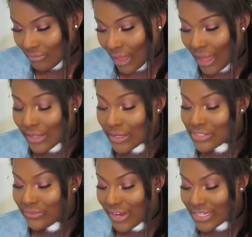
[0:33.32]
I
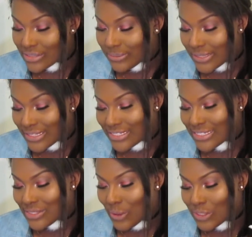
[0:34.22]
lost friends, but this
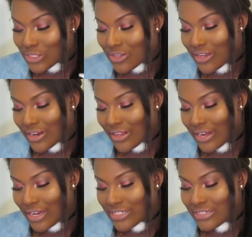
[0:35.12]
is also the year that
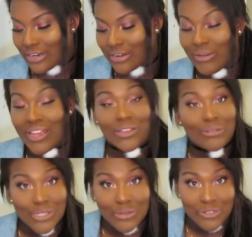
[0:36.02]
I started my
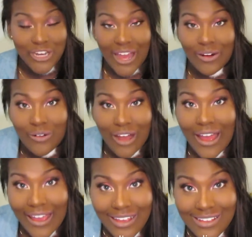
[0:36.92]
YouTube channel,
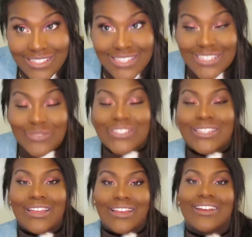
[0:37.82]
guys. This was the
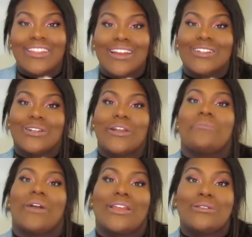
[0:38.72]
year that I started
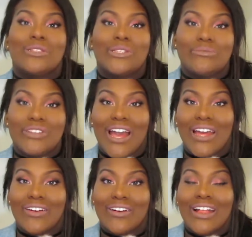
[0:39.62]
my YouTube
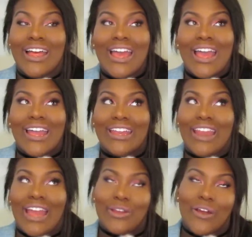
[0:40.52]
channel. And
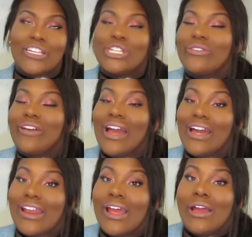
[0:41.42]
I know I should have
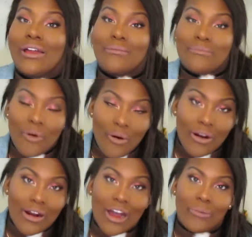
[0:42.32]
had
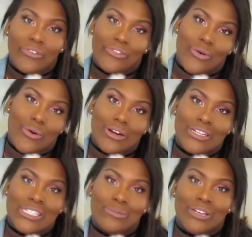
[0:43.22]
more of
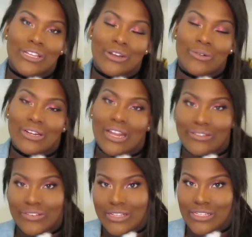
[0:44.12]
course, but you know, when
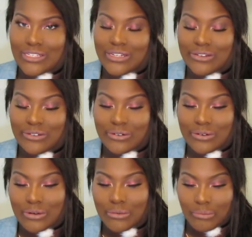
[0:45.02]
life hits
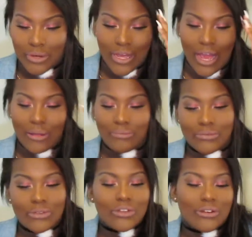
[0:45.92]
you, but I'm,
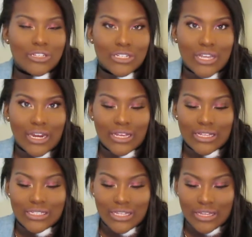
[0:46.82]
you know, just getting
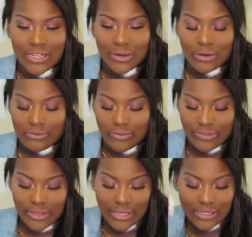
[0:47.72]
into the groove of
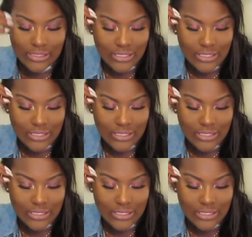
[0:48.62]
things.